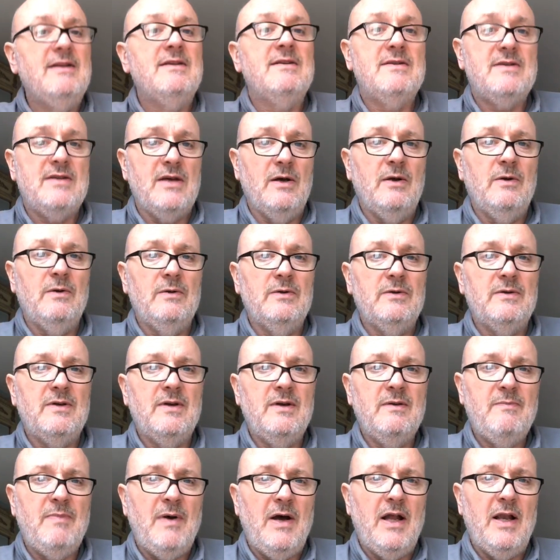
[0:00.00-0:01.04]
told
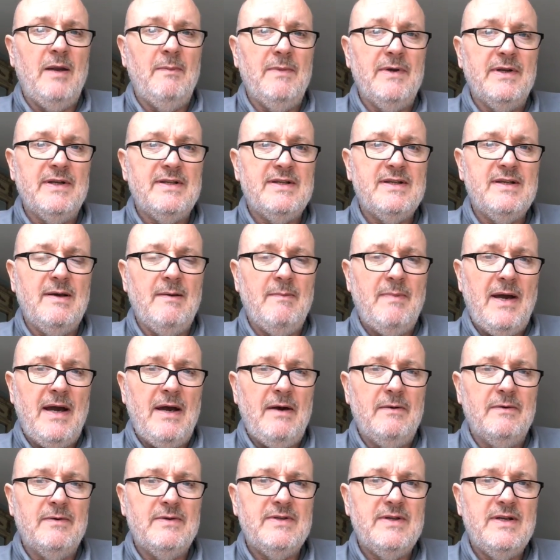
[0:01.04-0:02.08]
Parliament
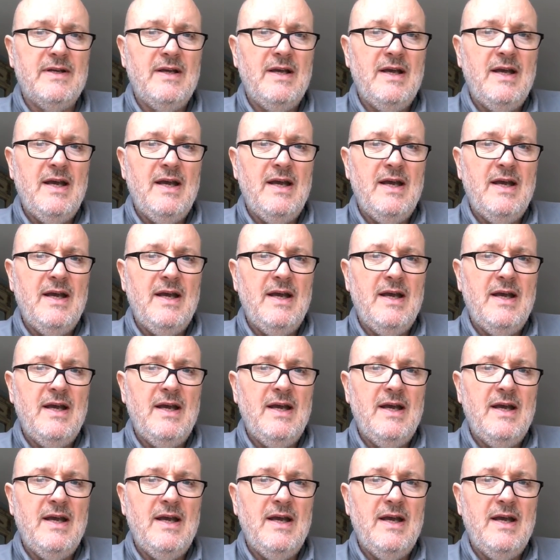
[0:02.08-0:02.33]
about